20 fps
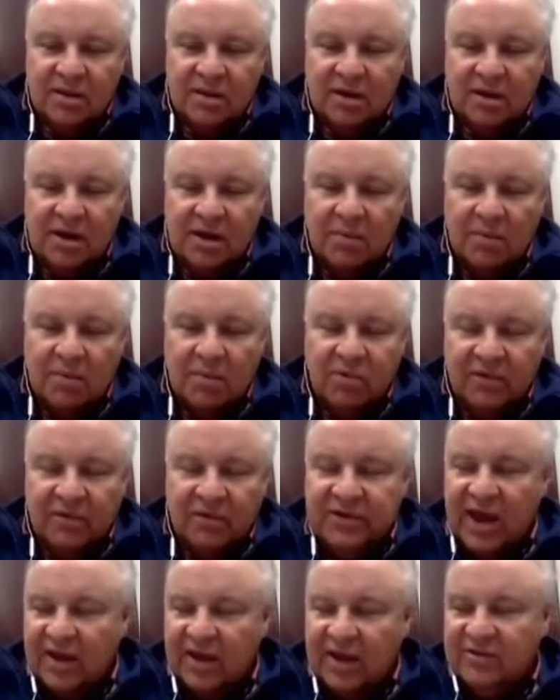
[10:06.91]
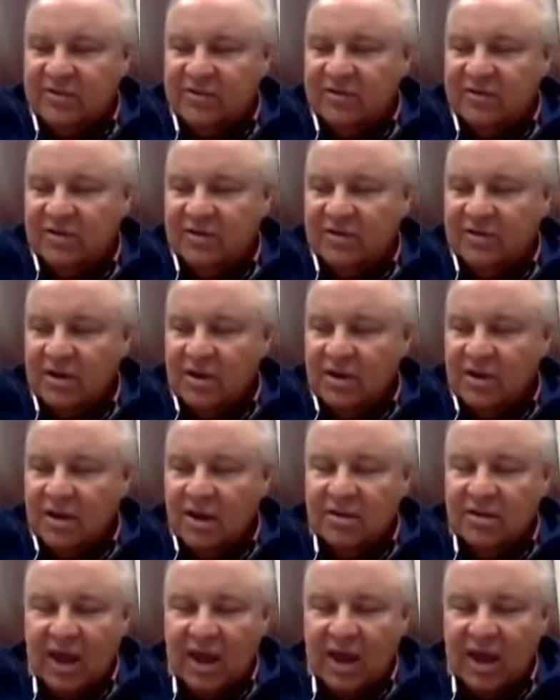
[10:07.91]
the number of tests
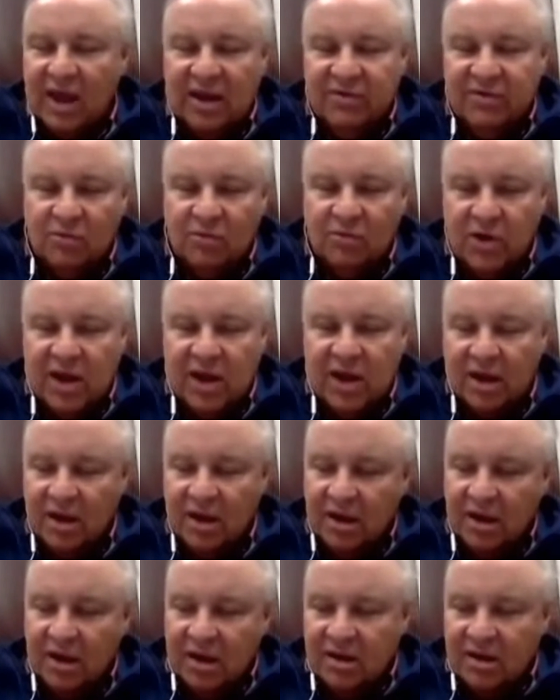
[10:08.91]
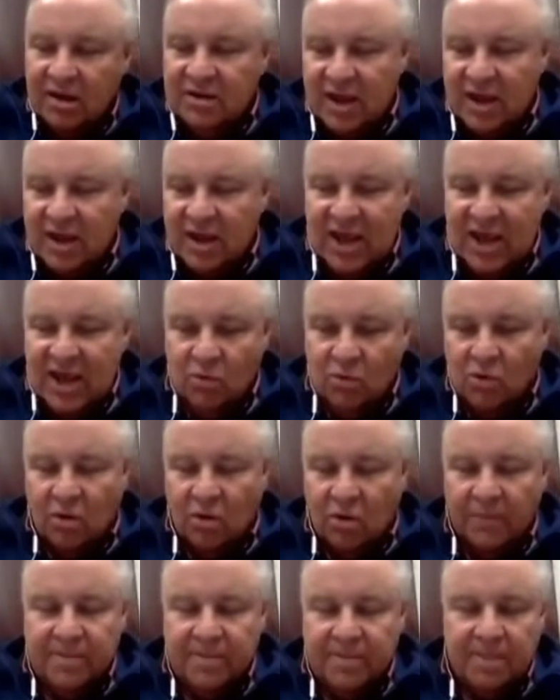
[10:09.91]
in that given week to
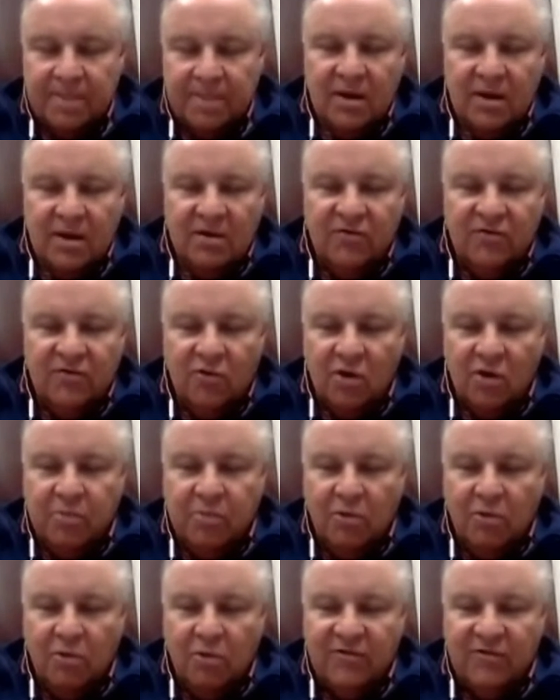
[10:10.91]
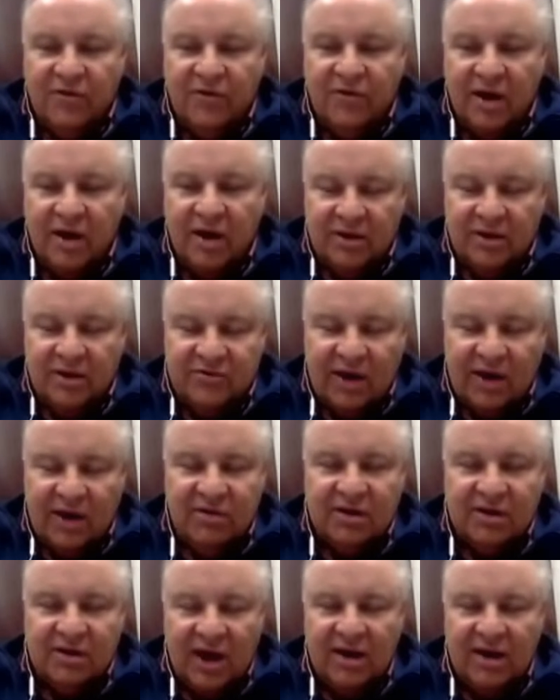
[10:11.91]
equal 4.5, the
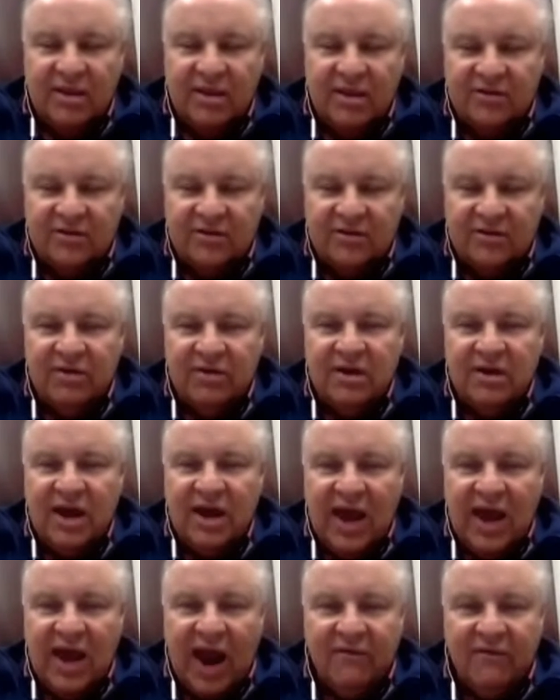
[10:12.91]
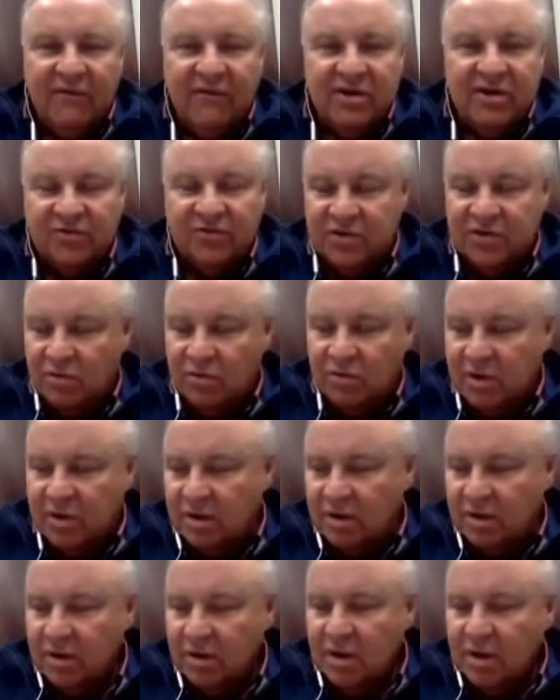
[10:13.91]
7-day average, if you
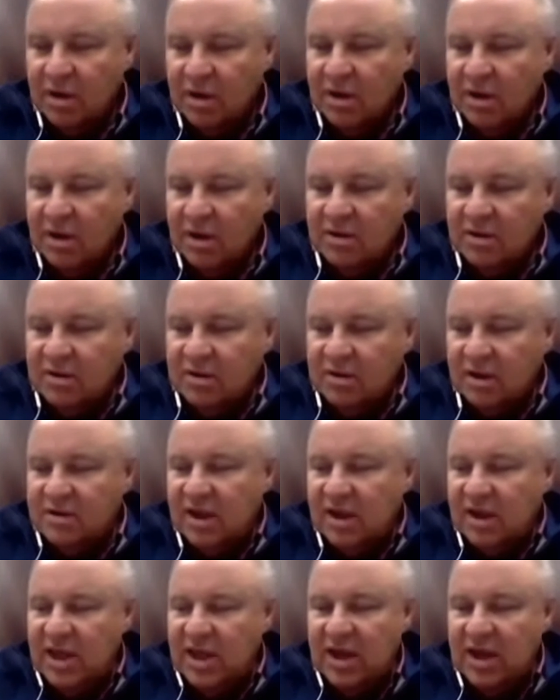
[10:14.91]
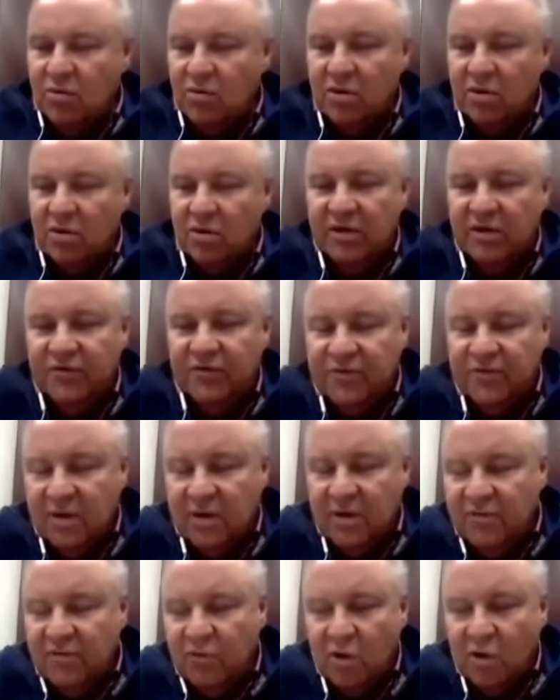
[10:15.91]
will, to equal the
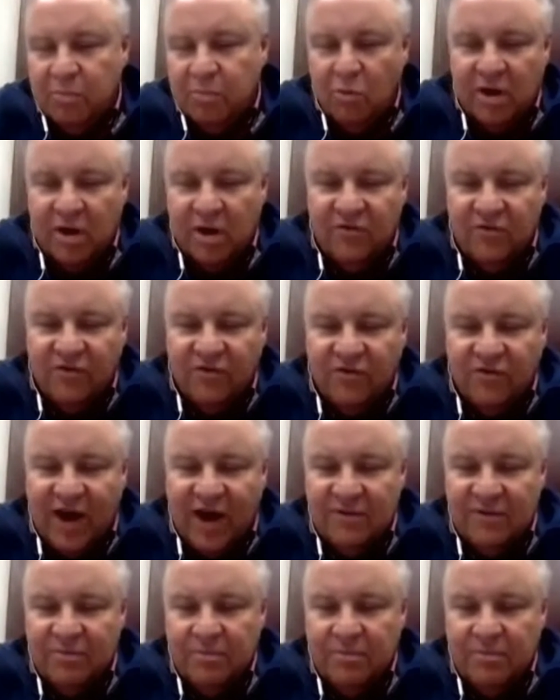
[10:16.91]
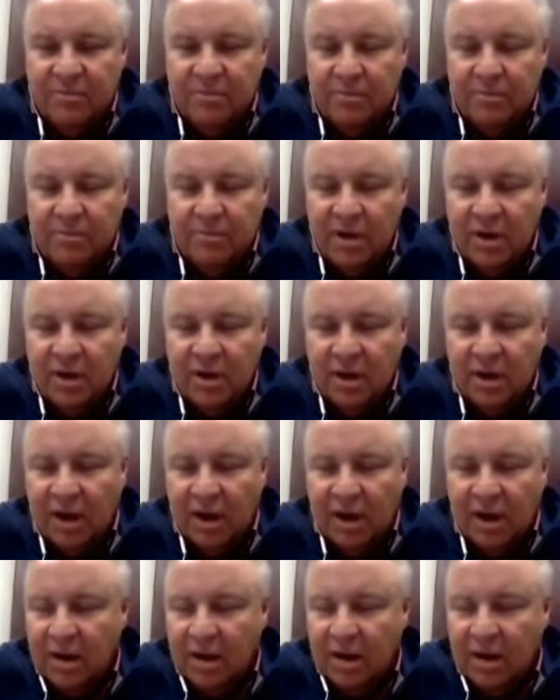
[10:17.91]

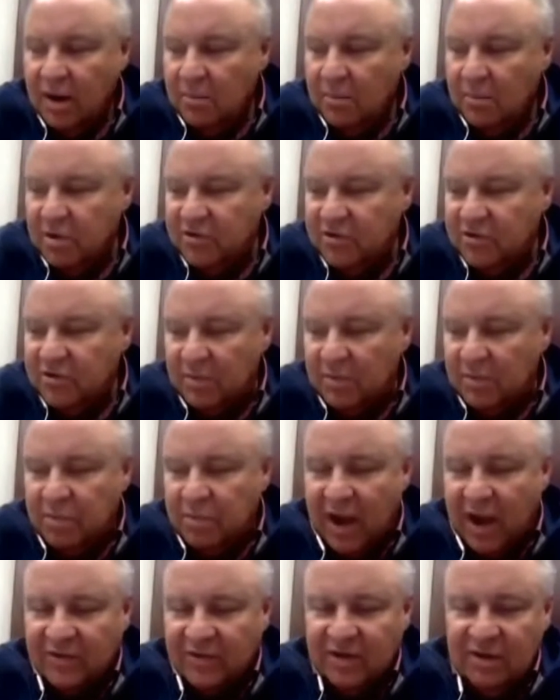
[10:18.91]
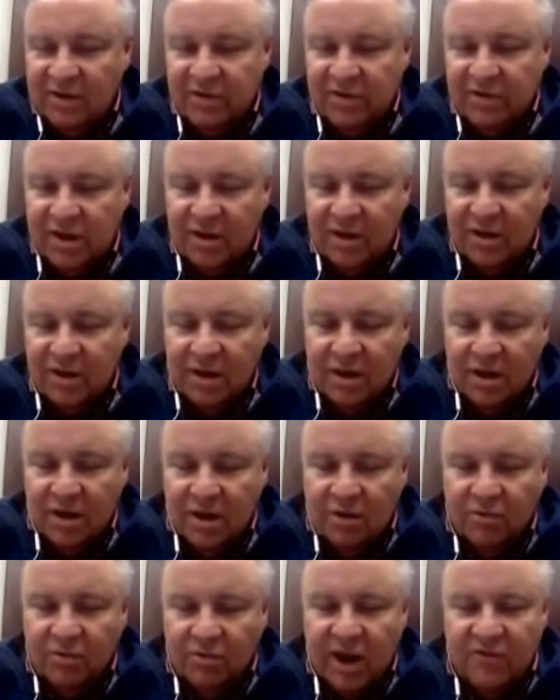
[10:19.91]
4.5% positivity
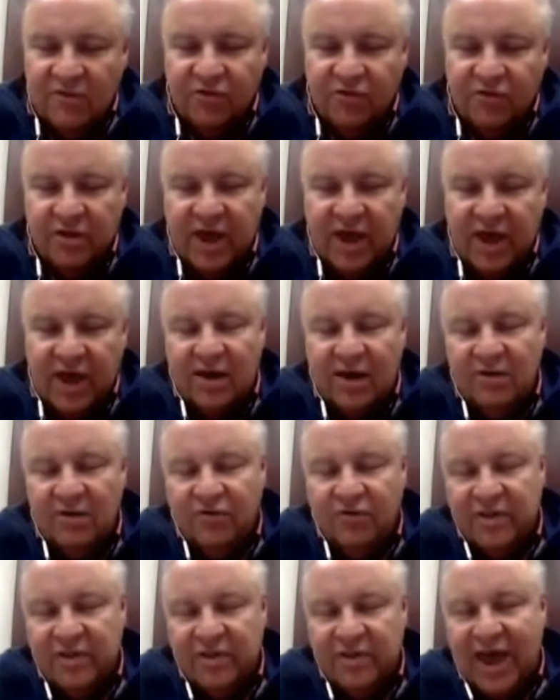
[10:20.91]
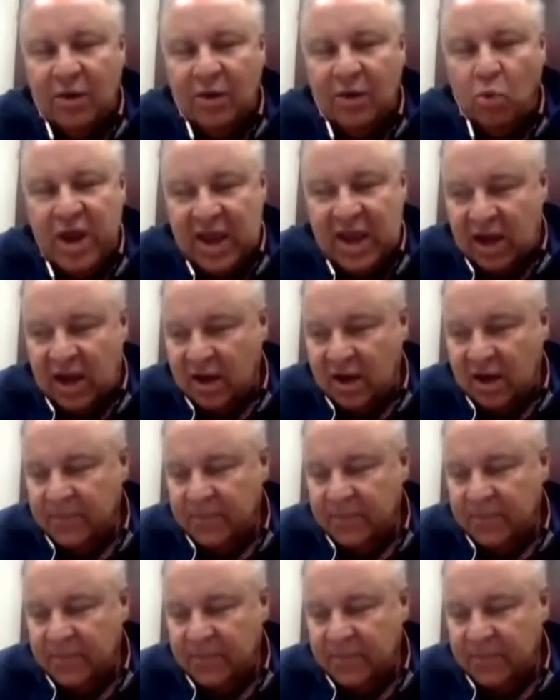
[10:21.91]
rate for that week.